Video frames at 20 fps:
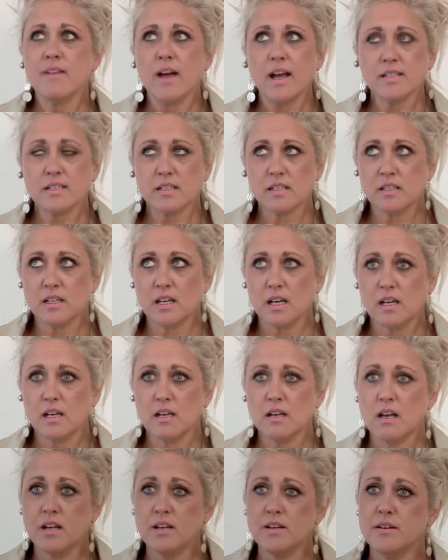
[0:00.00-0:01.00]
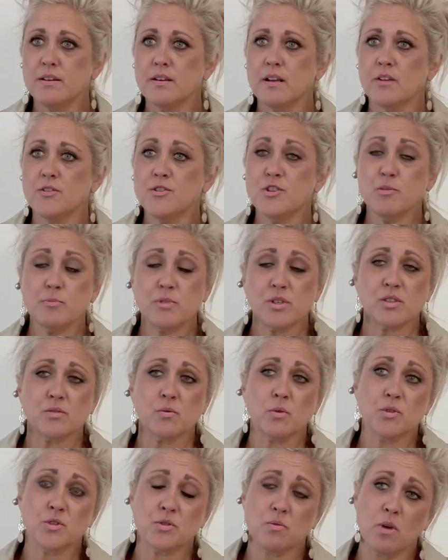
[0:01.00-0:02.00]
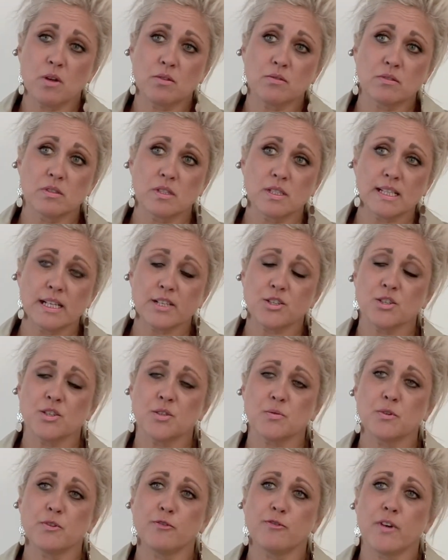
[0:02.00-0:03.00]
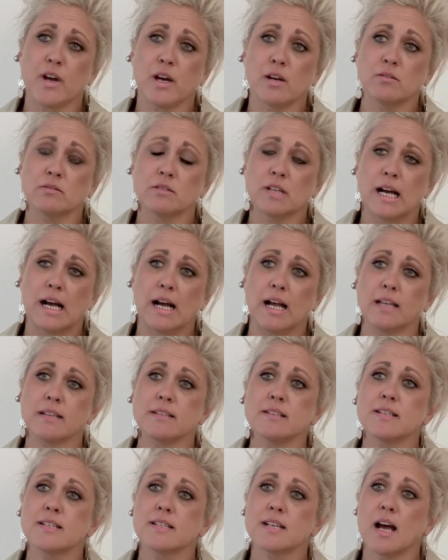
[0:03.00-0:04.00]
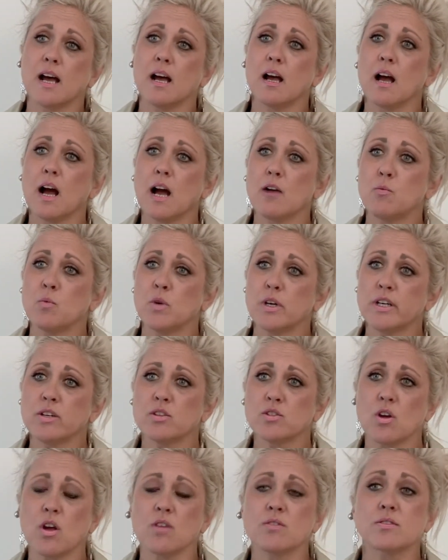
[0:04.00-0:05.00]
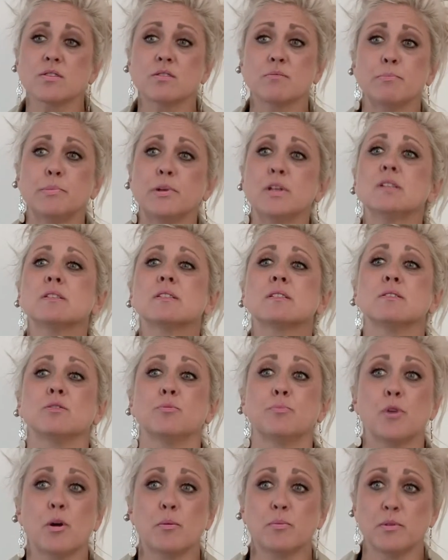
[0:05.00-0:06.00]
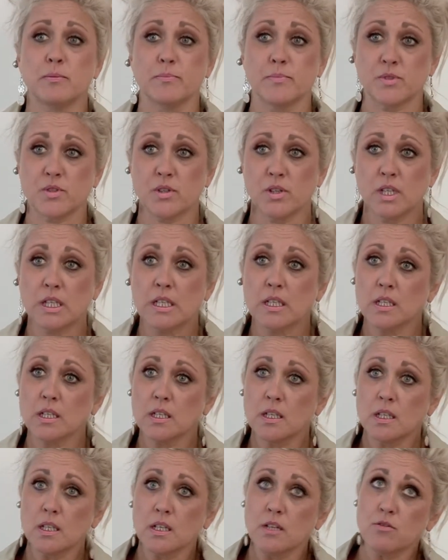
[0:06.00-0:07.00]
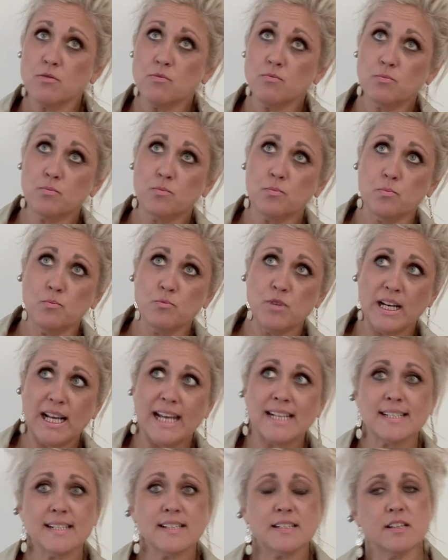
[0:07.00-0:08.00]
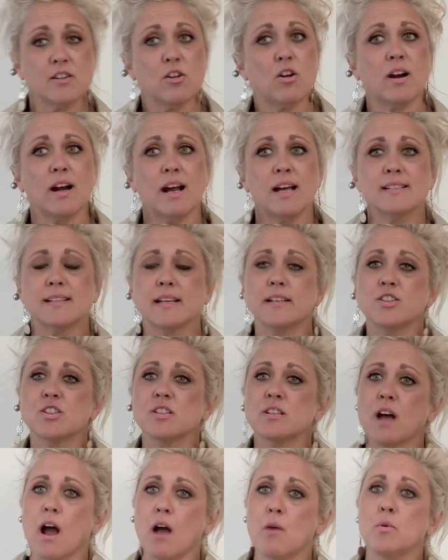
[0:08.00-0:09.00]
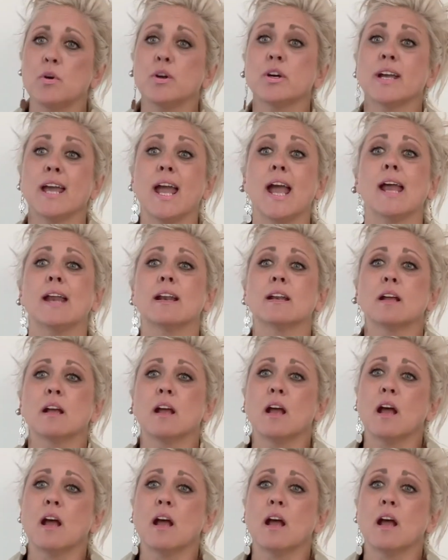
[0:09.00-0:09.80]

had a numerous one-to-one sessions with Phil, and I worked on some personal problems relating to the organisation that I work in,